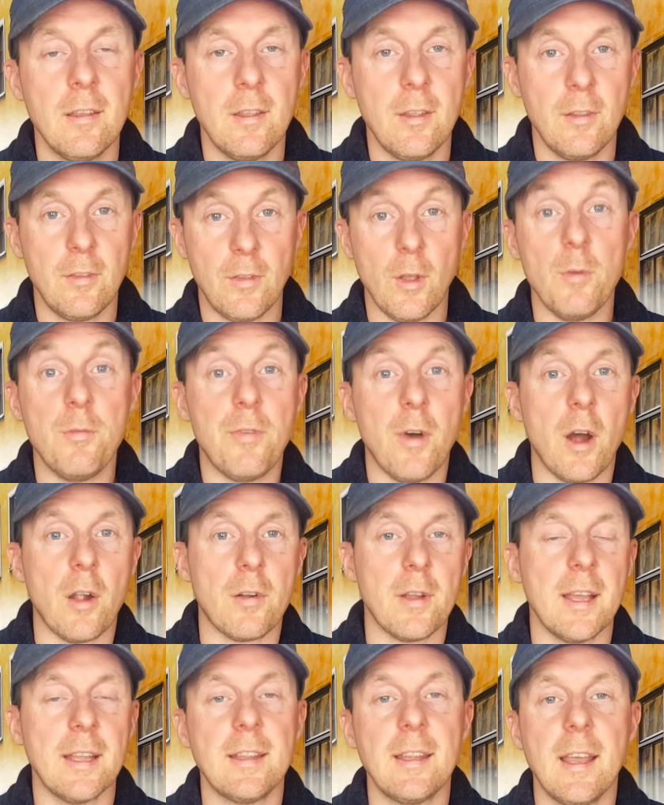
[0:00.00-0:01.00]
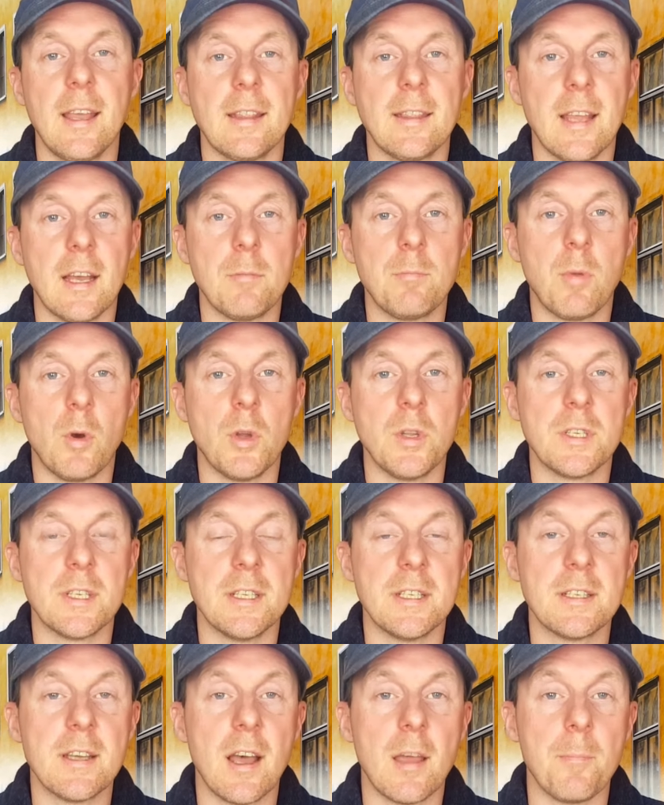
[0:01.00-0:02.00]
so far at that point
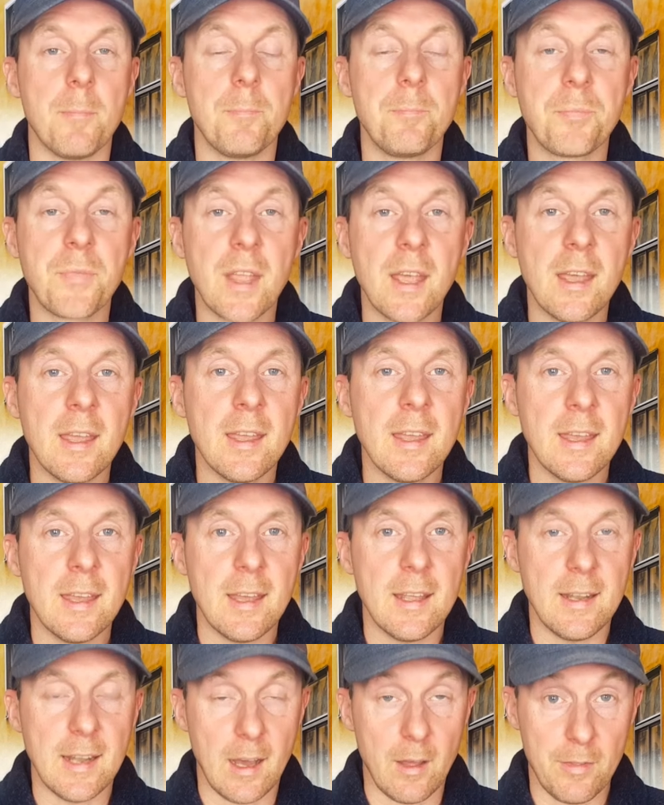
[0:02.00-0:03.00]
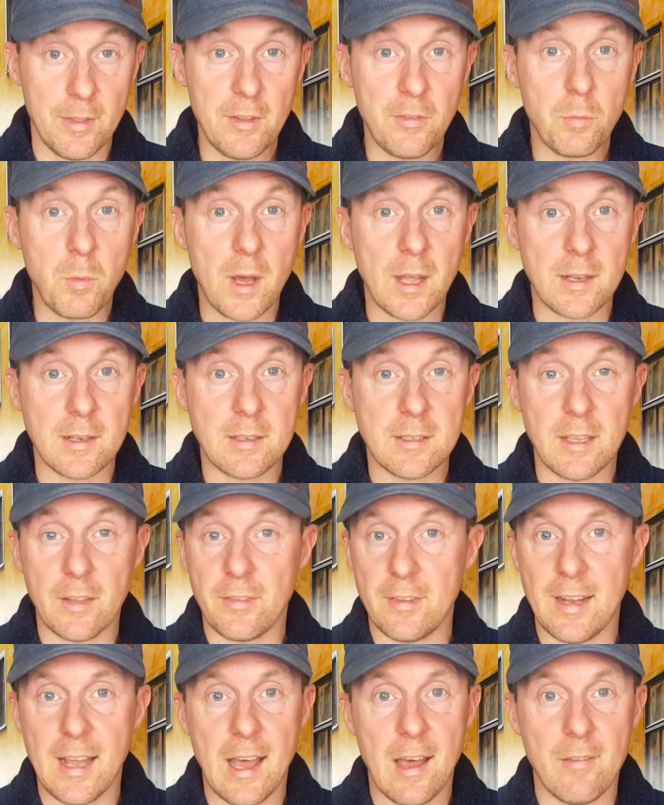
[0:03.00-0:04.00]
in time. Now this one
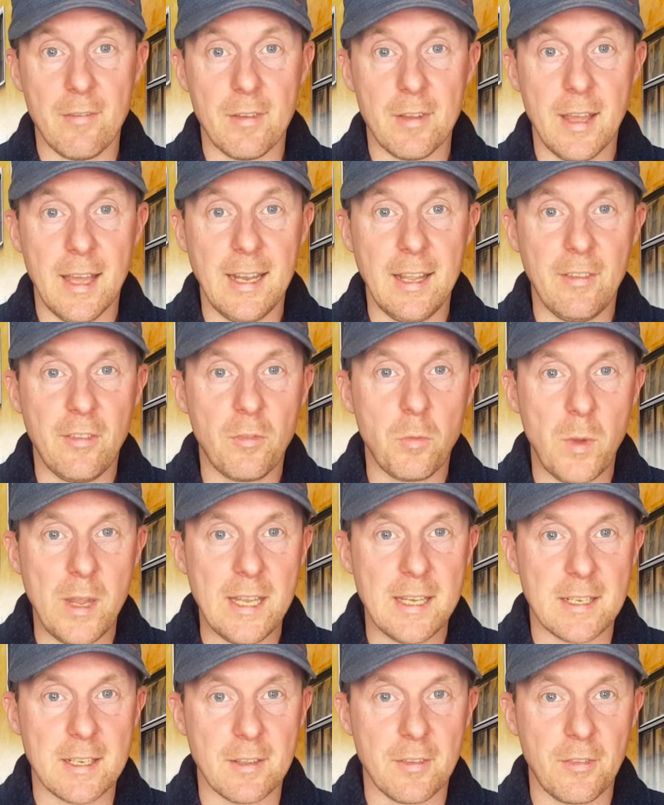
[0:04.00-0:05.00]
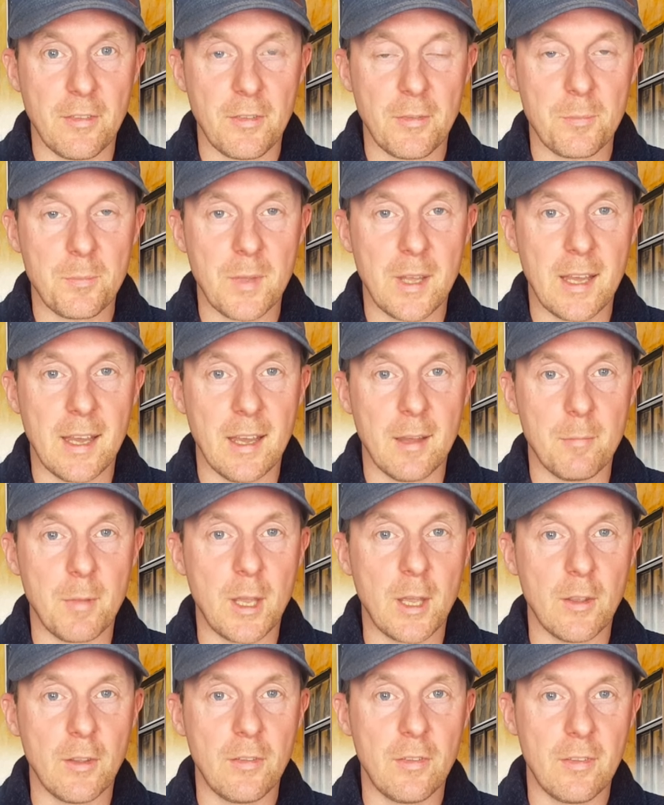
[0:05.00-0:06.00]
doesn't have any sweetness
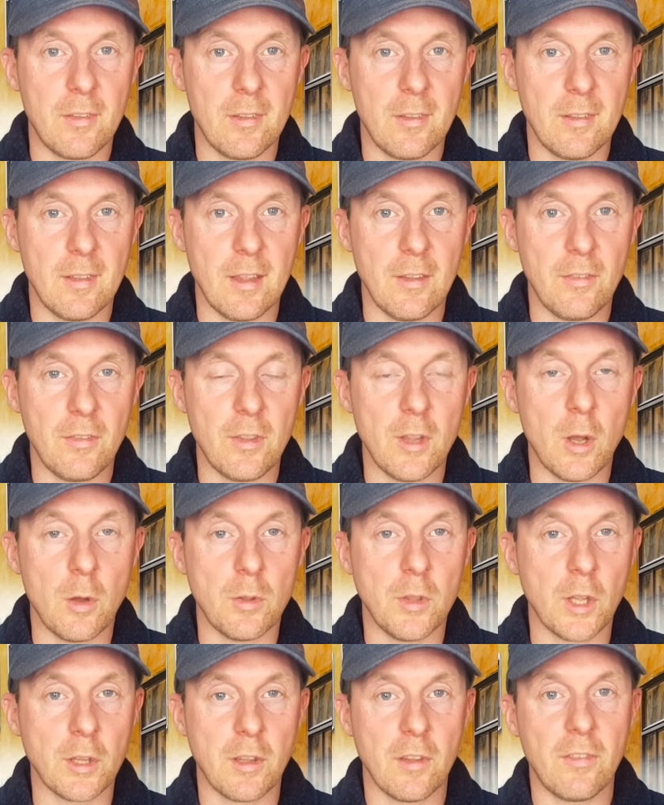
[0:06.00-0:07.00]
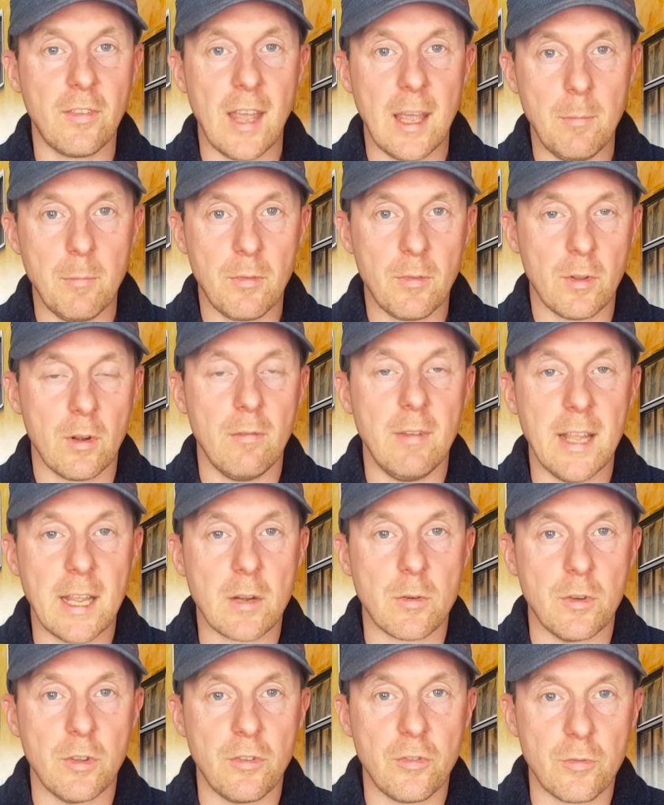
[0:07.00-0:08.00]
because there's not the same sort of
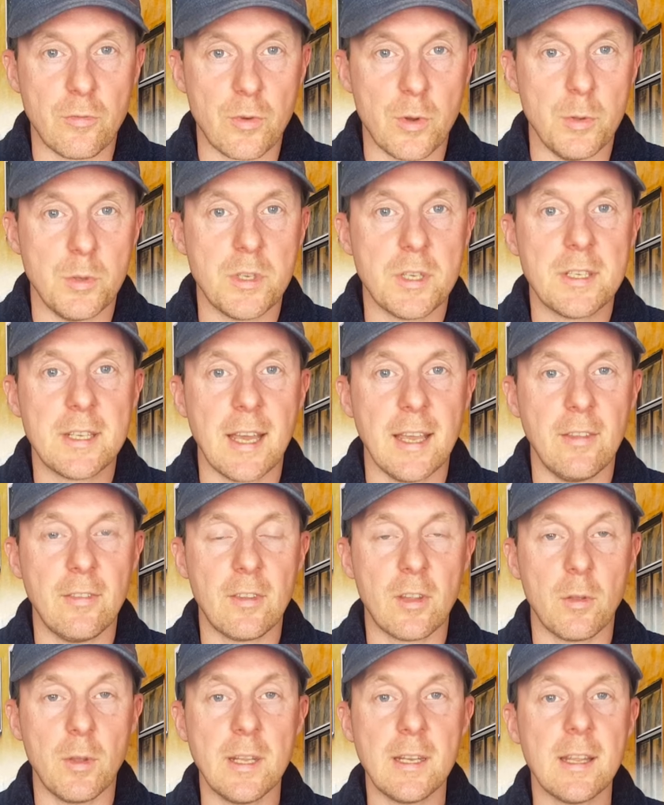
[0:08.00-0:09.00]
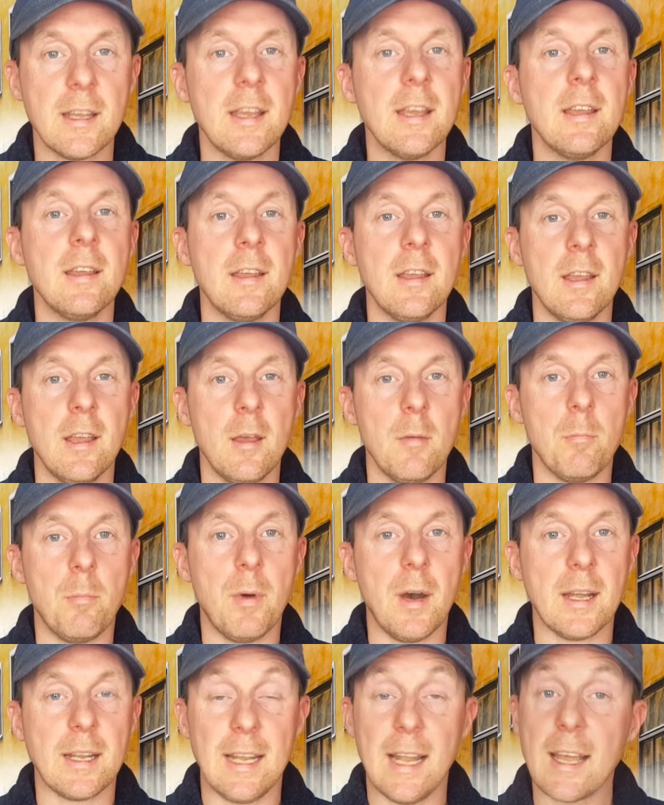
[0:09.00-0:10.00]
licorice root taste to it.
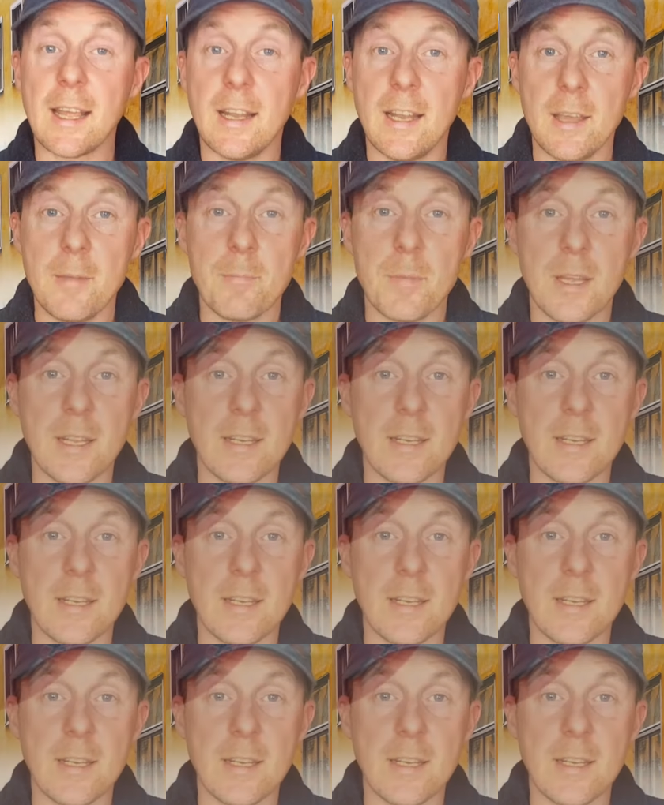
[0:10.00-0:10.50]
But luckily it